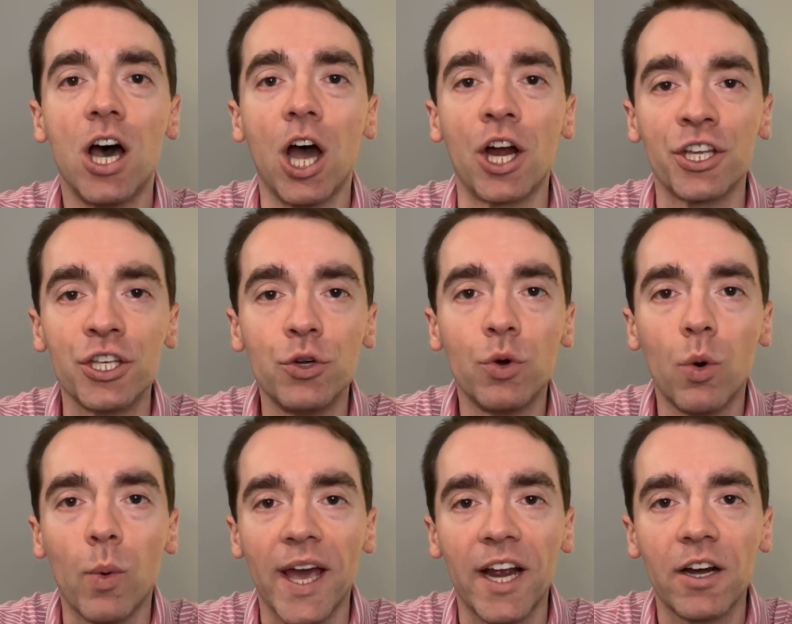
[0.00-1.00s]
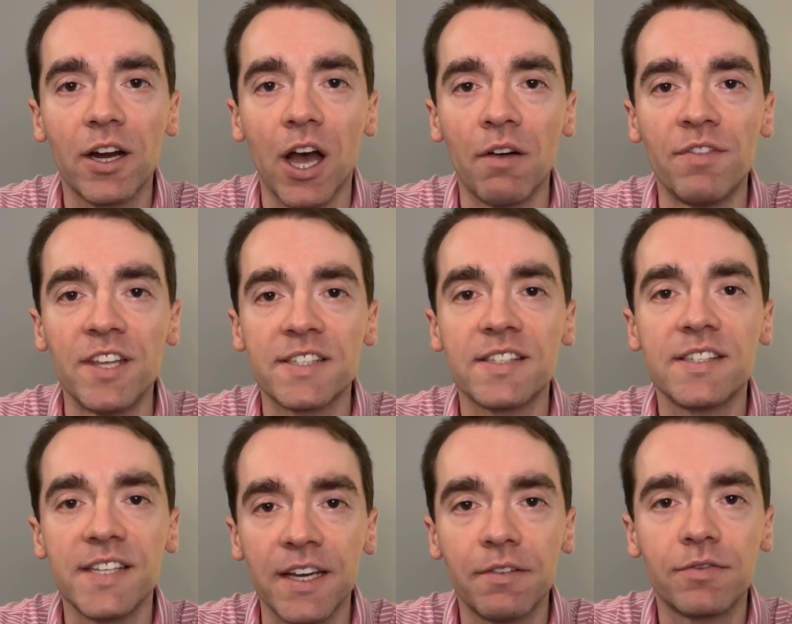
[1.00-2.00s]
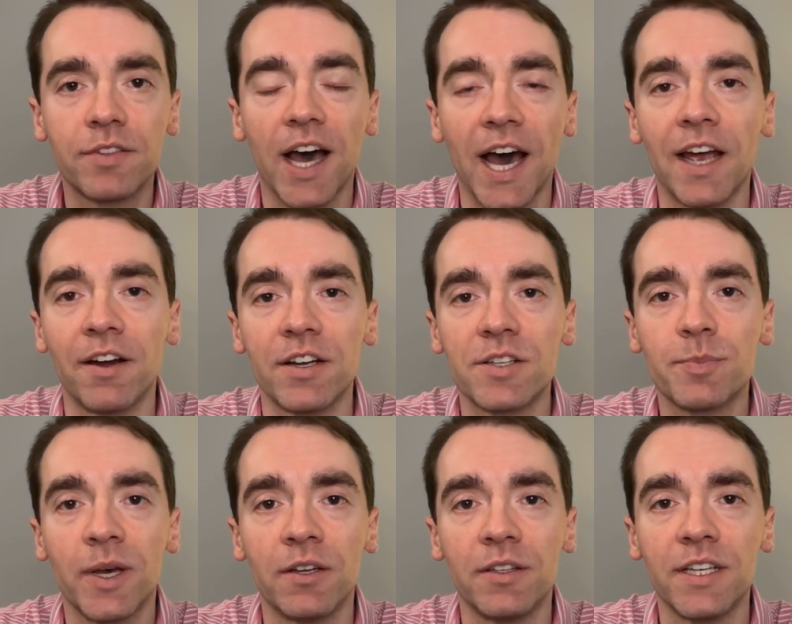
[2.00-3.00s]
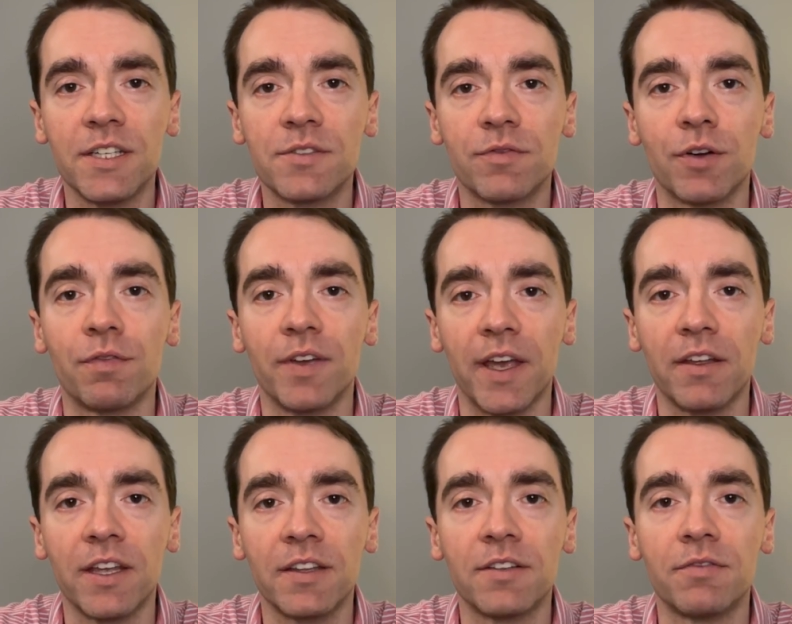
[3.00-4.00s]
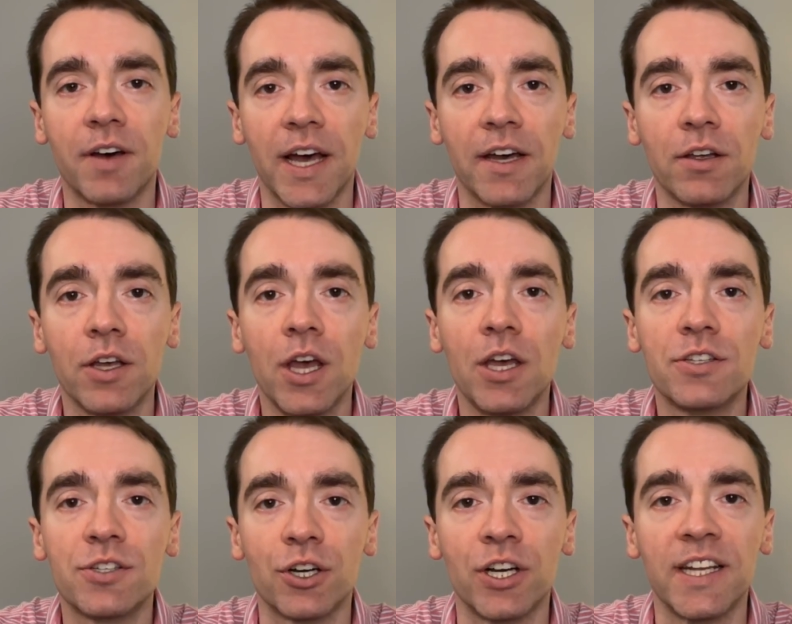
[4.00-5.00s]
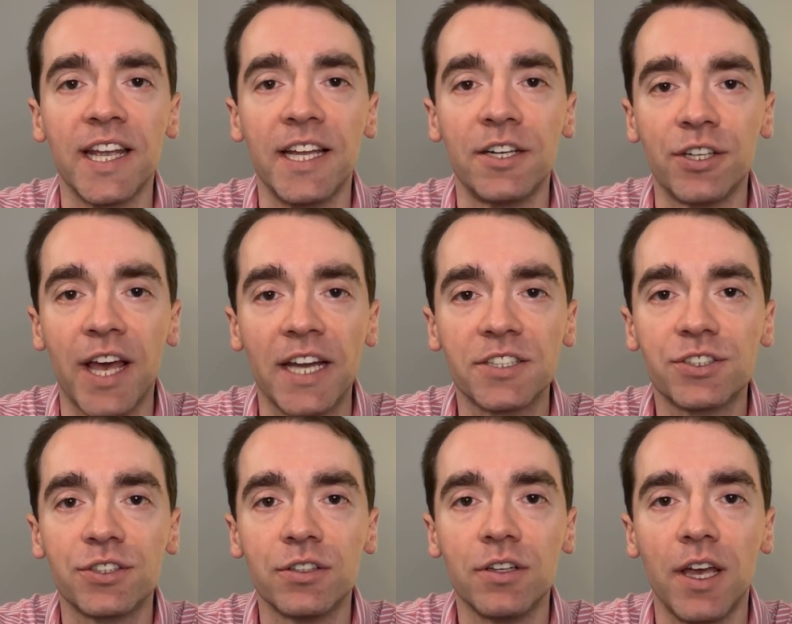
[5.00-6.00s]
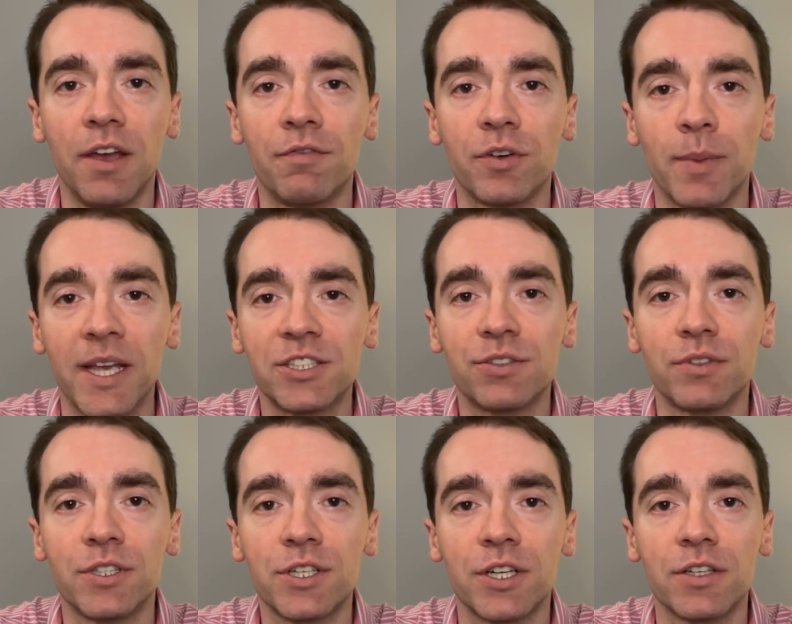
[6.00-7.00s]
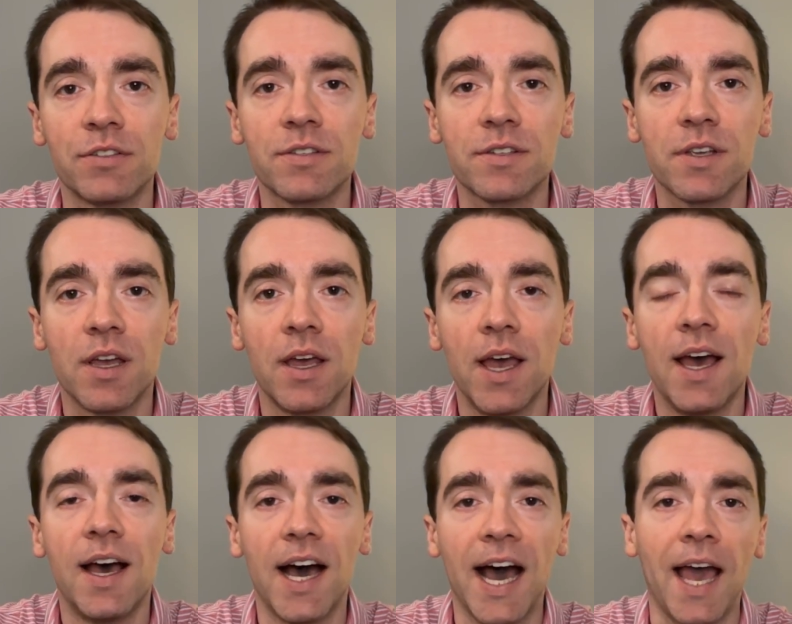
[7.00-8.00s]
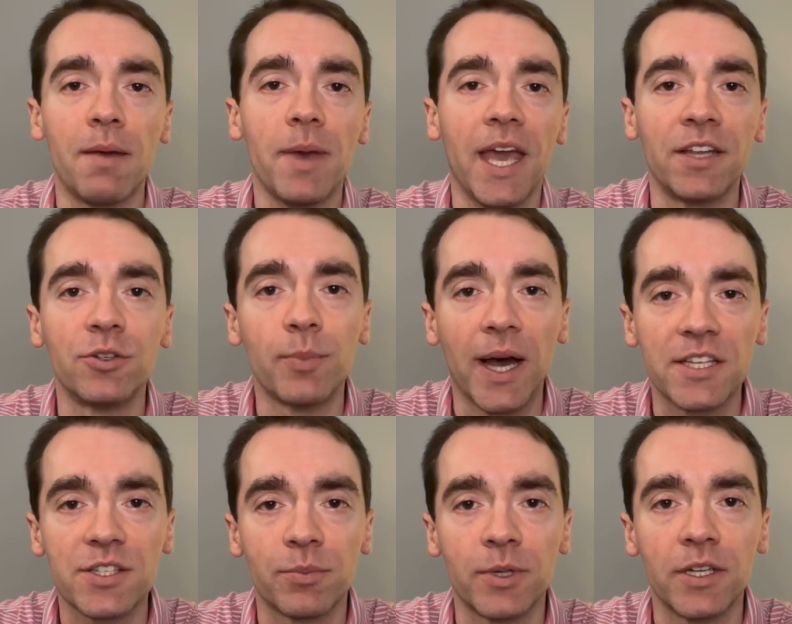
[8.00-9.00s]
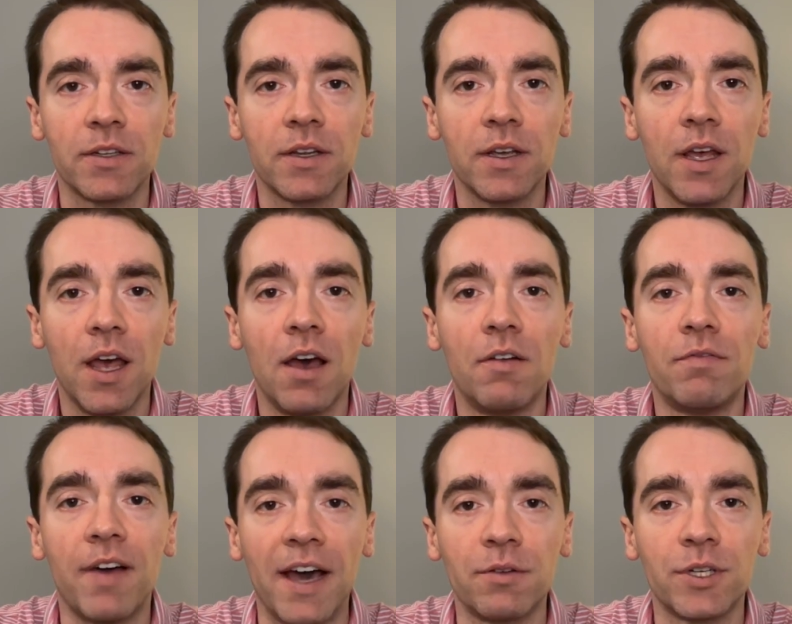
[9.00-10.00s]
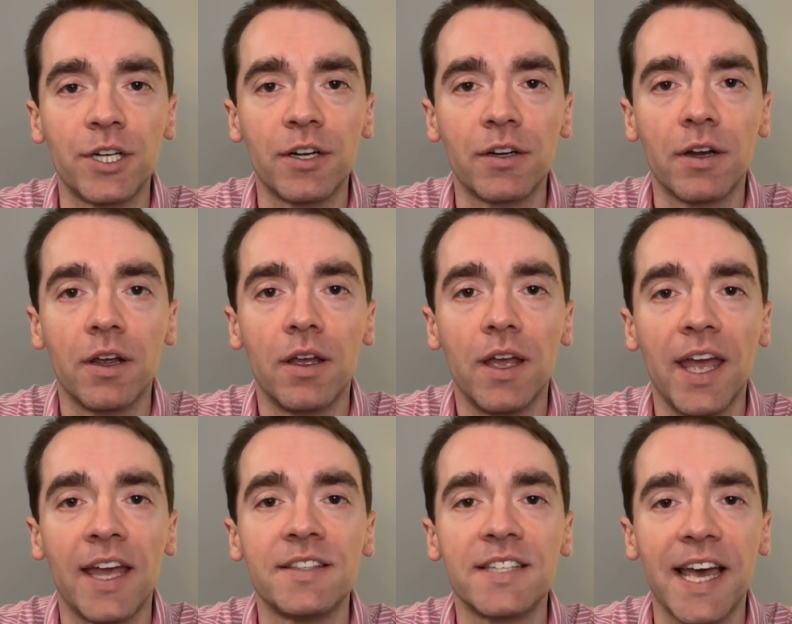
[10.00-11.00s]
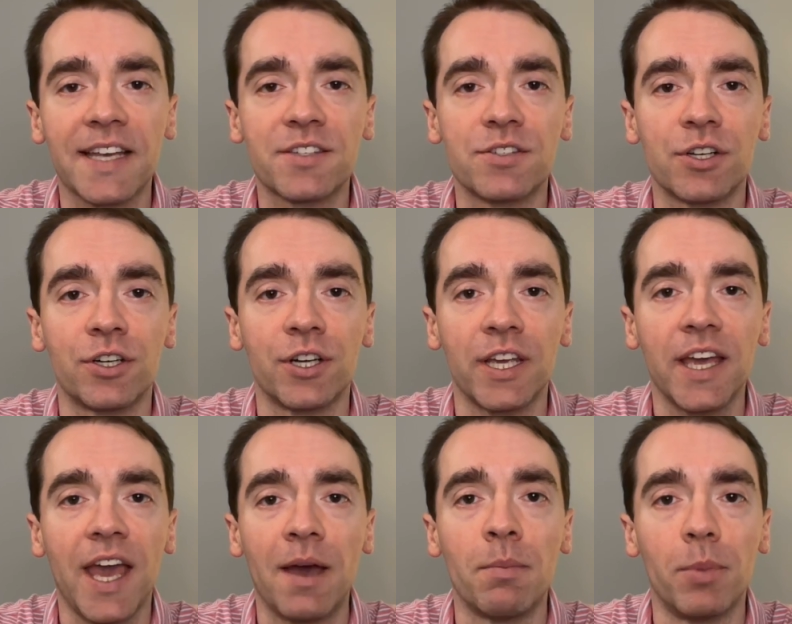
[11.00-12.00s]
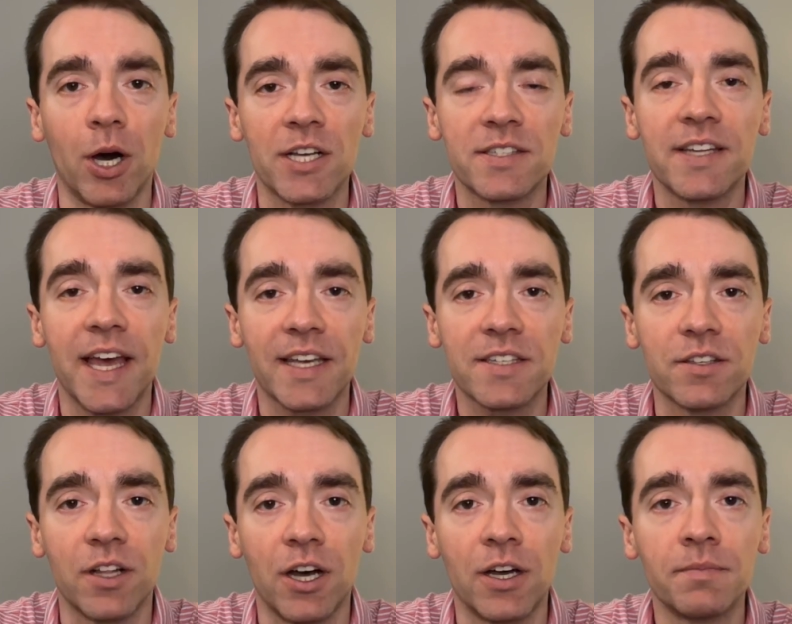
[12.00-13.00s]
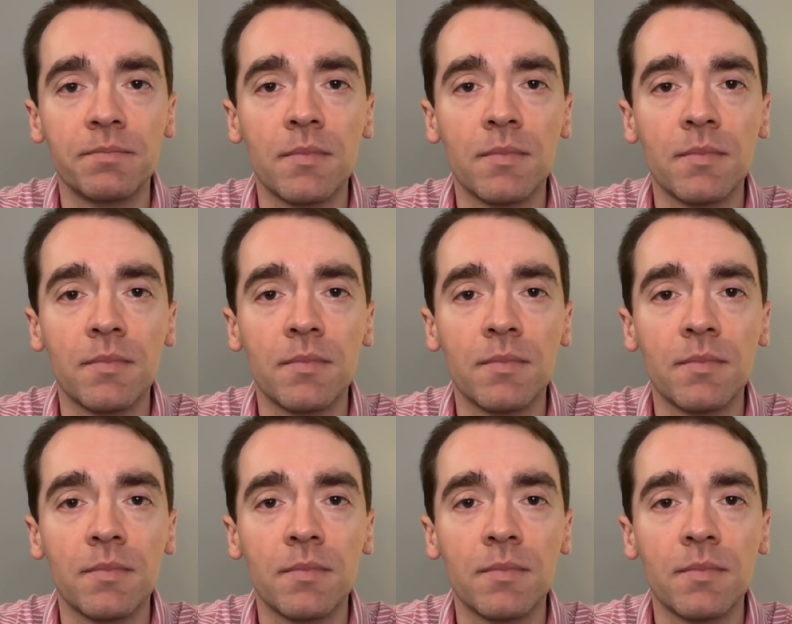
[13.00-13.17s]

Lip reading: Are you aware of the stiff IRS penalties for failing to file certain international information returns? I'm Andrew Bosserman, founder and tax attorney at Boss Tax Law,